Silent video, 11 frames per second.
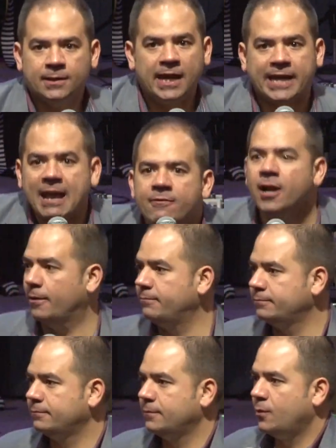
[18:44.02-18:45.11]
I gave it up.
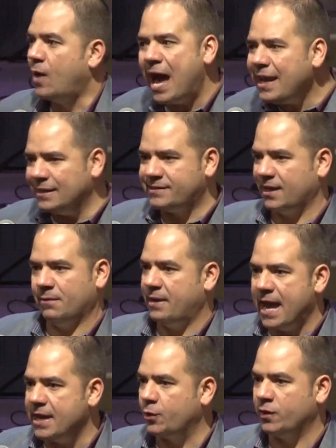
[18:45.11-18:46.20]
Well, I didn't tell them they
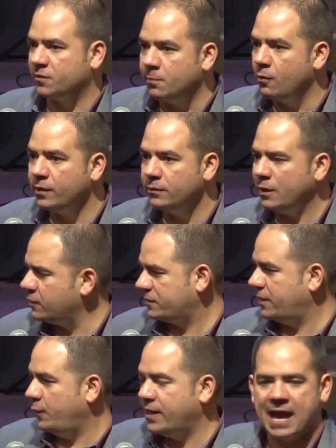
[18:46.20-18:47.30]
had to quit smoking. There wasn't
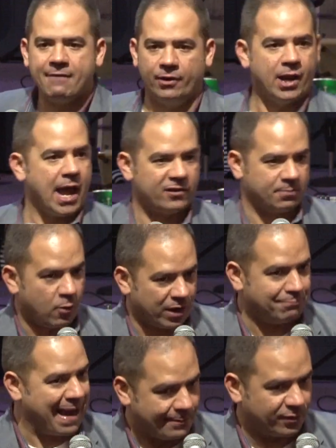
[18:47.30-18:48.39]
a, we didn't have a non-smoking
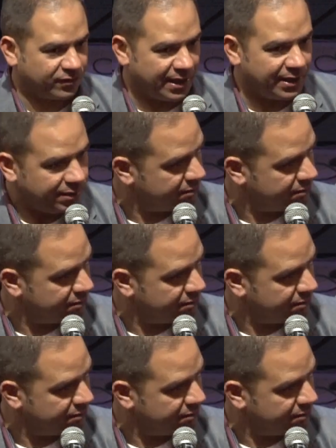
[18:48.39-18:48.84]
Bible study.